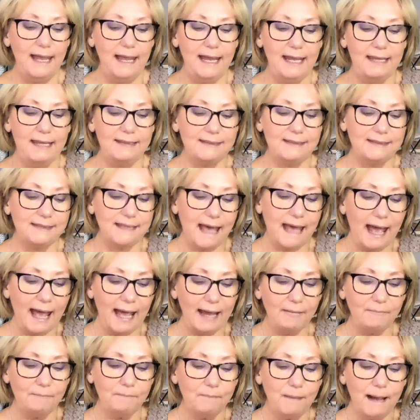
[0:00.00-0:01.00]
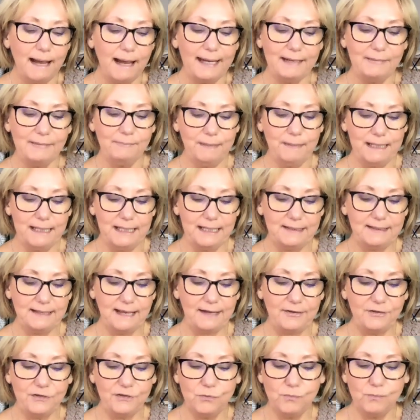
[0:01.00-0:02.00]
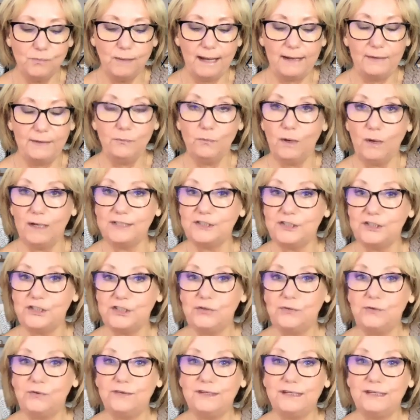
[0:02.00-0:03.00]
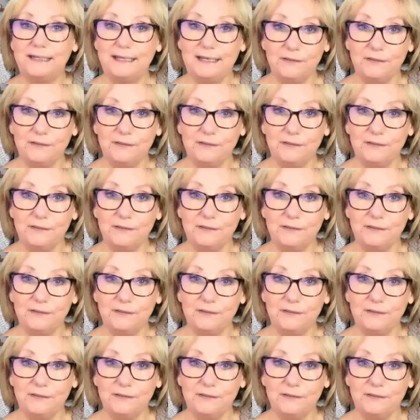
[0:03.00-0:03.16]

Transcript: And that might mean that you might want to use an